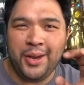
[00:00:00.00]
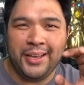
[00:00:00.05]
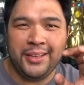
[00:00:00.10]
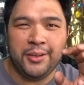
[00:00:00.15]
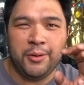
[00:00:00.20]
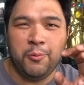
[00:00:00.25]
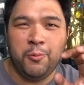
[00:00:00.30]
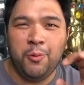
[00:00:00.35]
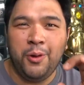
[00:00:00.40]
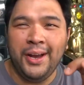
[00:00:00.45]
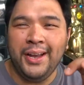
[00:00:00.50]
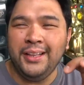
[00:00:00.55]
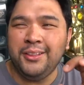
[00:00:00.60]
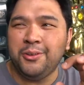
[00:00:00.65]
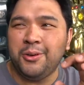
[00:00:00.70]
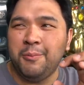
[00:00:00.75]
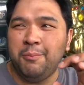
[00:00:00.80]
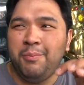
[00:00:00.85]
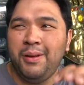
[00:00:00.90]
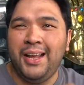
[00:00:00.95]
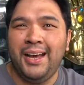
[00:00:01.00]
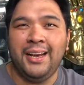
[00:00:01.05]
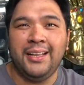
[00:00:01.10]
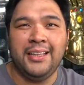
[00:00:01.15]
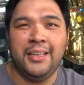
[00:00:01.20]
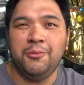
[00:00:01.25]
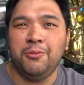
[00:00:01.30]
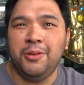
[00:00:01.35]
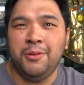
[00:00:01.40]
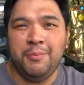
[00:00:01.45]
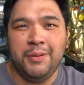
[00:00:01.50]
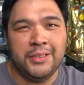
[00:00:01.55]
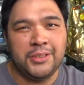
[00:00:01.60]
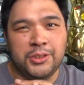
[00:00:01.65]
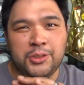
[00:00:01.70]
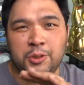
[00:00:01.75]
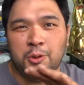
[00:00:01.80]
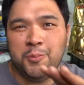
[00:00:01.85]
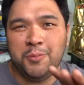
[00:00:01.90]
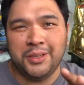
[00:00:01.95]
either white or black, that would have been
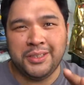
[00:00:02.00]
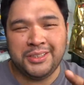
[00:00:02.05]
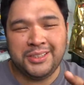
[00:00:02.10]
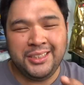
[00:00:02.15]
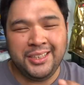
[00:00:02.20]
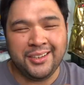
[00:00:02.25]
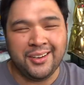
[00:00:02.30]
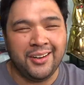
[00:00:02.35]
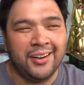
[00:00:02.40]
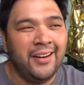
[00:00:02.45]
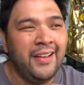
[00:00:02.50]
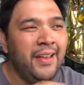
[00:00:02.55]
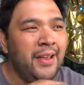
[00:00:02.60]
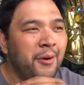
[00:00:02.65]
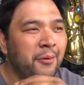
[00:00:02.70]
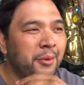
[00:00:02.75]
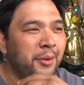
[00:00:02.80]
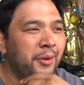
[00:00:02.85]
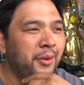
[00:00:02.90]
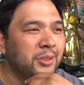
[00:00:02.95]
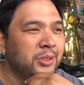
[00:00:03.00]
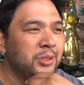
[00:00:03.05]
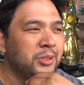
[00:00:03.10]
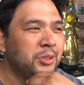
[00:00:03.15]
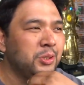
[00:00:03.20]
so much sicker. We also